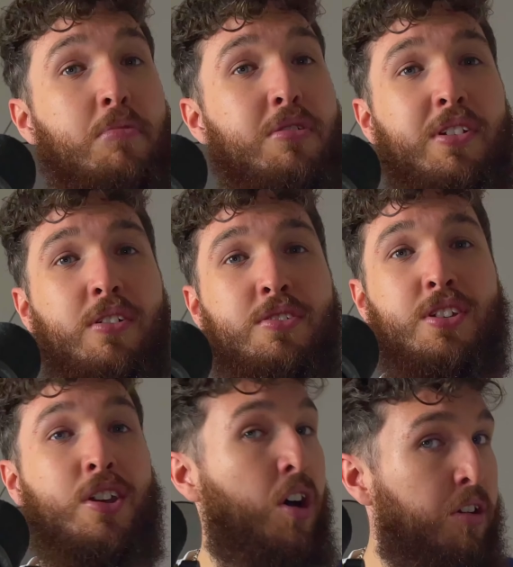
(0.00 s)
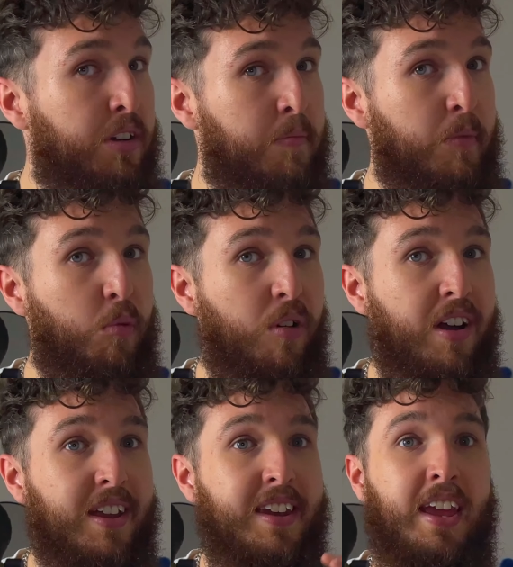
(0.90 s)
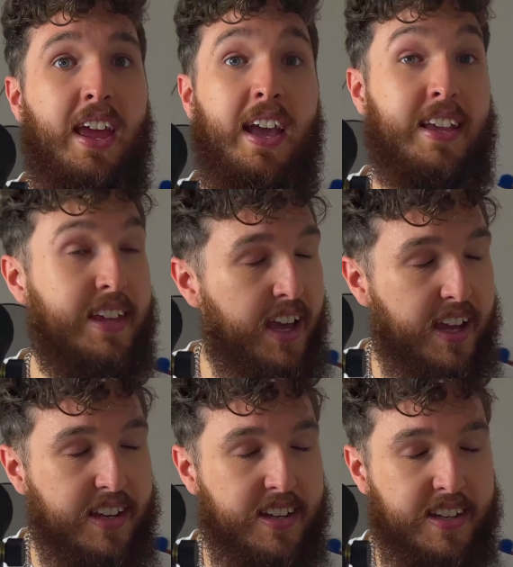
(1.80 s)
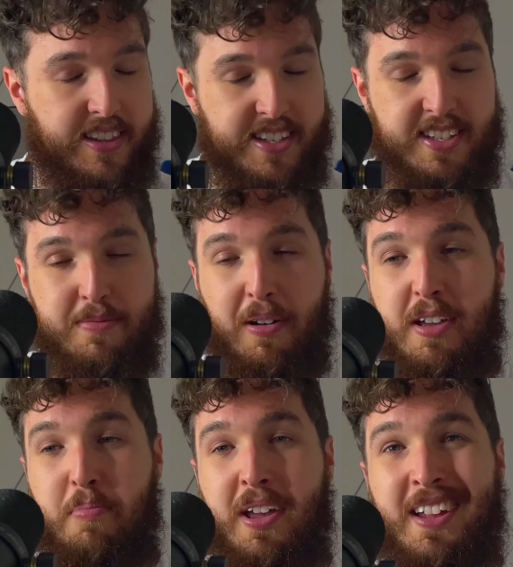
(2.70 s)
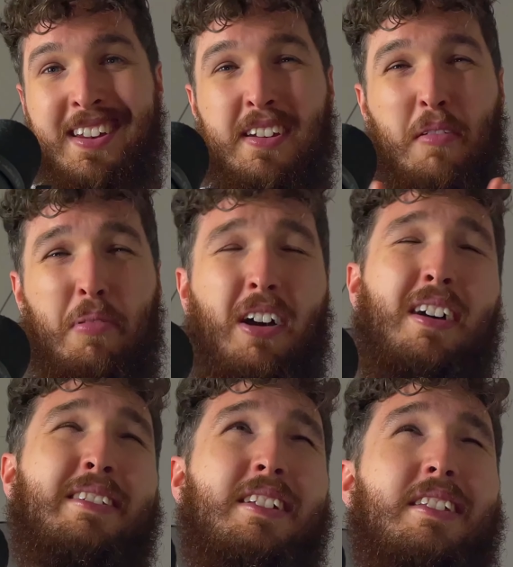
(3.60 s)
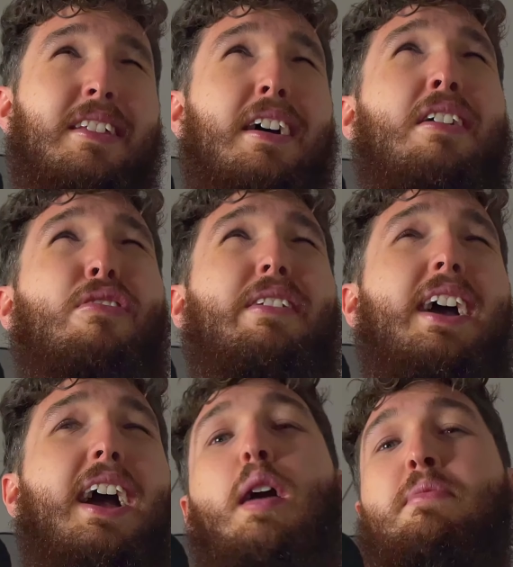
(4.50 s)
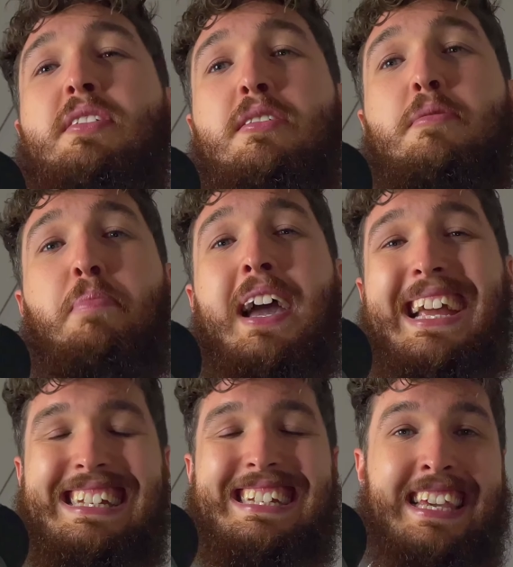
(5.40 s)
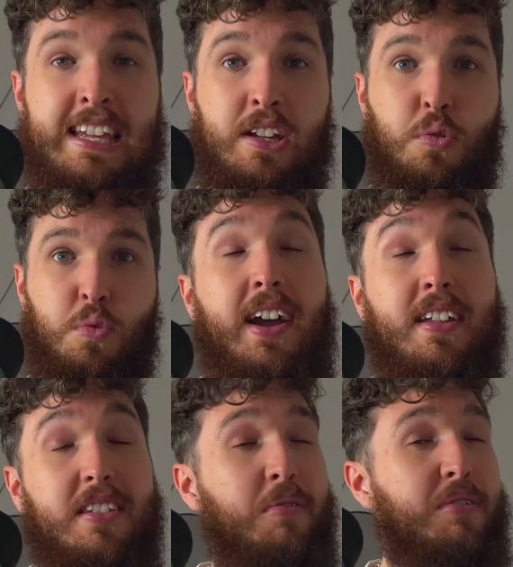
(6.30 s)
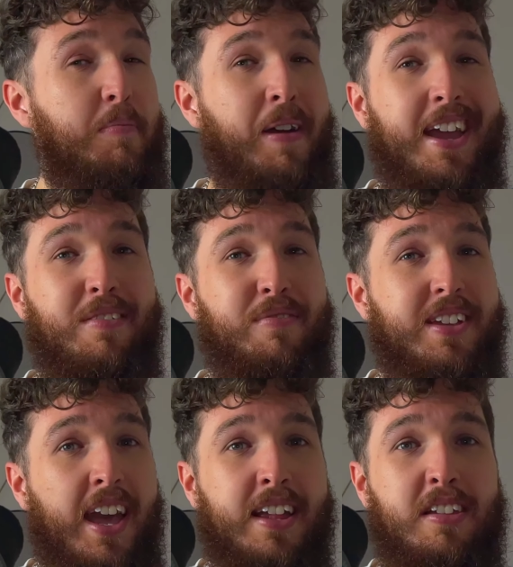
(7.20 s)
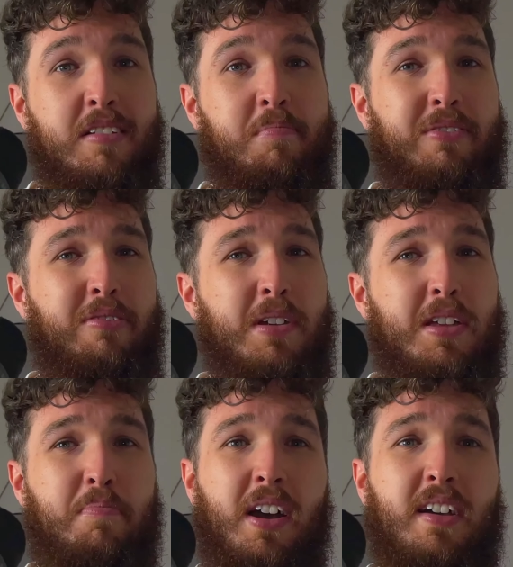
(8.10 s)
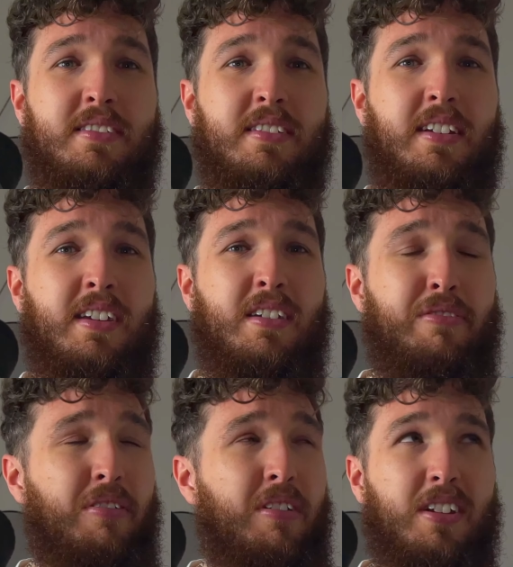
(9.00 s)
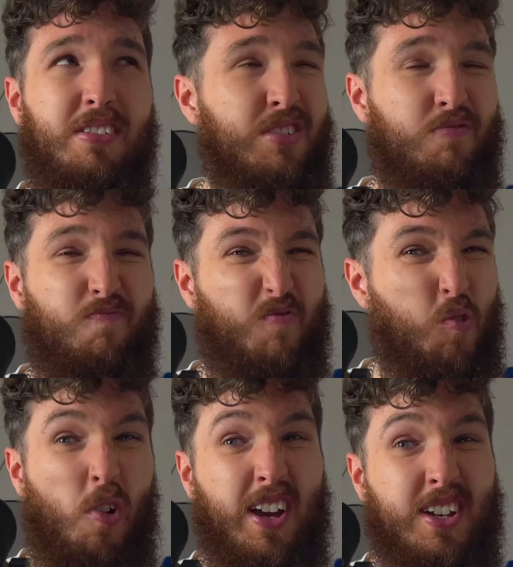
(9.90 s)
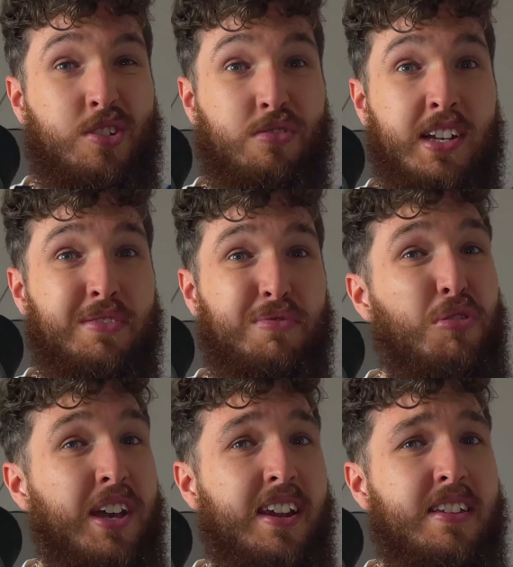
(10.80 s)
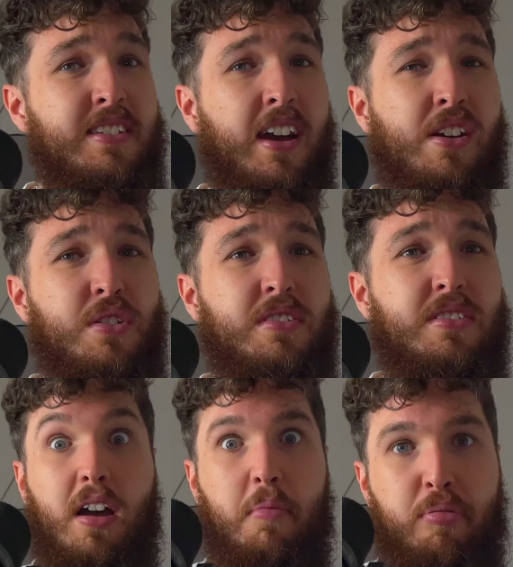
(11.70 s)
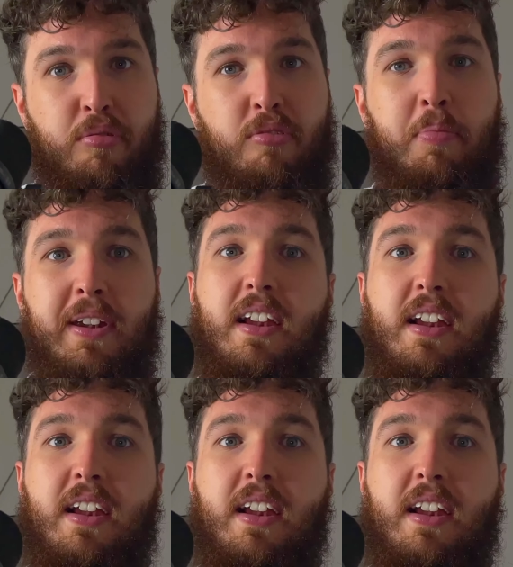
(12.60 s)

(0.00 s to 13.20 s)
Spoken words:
Moving on to con number one. Again, this is my opinion, but I think that they are an absolute pain to heal. I can deal with the pain of getting them, but for me personally, I find it just quite stressful healing tattoos. I properly